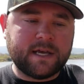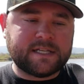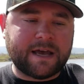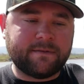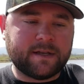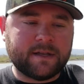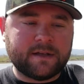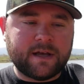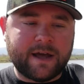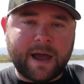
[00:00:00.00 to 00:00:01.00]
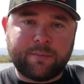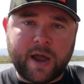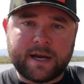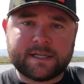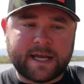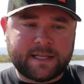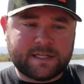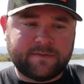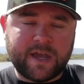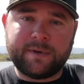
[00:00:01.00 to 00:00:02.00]
is having an apparatus like
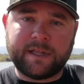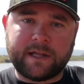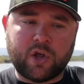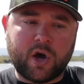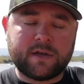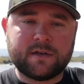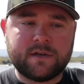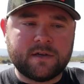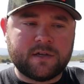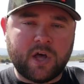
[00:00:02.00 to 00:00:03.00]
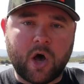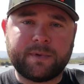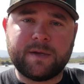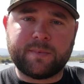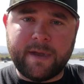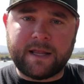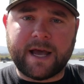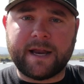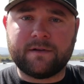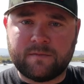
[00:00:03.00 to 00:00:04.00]
this VIP line lock to help keep your main
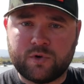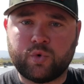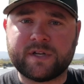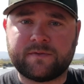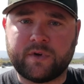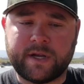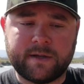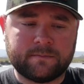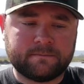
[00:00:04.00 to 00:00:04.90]
line twist free.